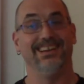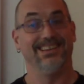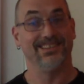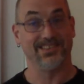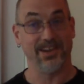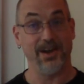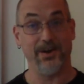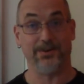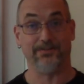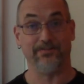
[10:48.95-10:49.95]

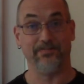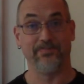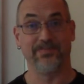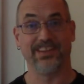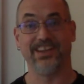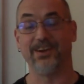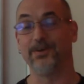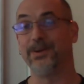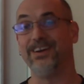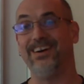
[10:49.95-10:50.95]
So, here
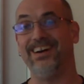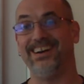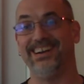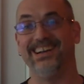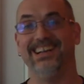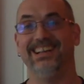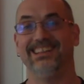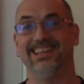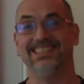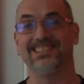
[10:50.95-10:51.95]
we are.
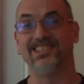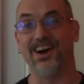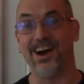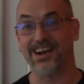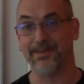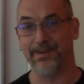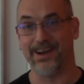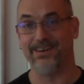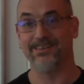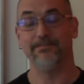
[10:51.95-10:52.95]
Let's talk
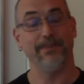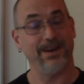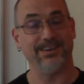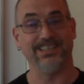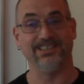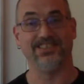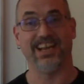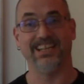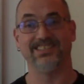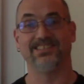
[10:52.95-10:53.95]
about marriage
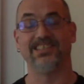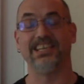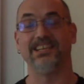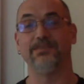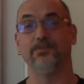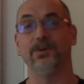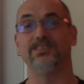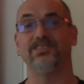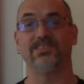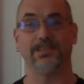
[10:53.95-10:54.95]
and see what
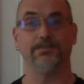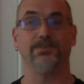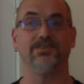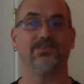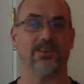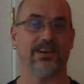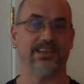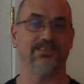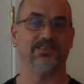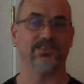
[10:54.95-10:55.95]
symbols,
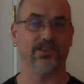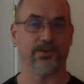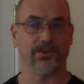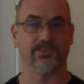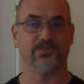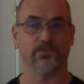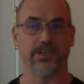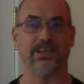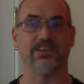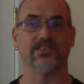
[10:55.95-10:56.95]
signs, and tokens we
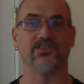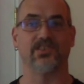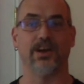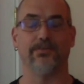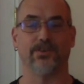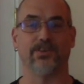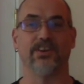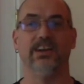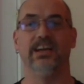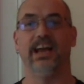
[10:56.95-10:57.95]
can discover
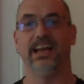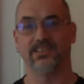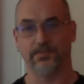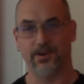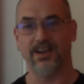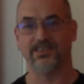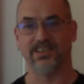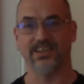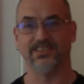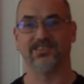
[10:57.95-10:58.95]
as a
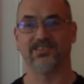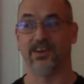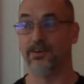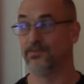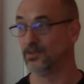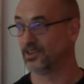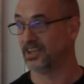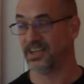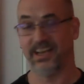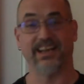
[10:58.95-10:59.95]
process of
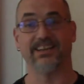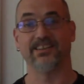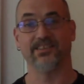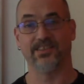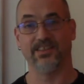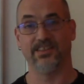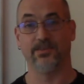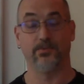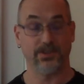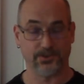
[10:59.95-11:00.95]
looking at the
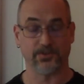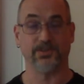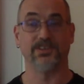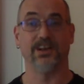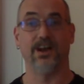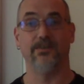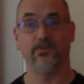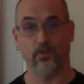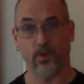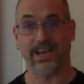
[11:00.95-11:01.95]
ritual of a
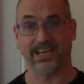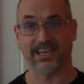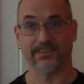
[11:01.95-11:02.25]
wedding.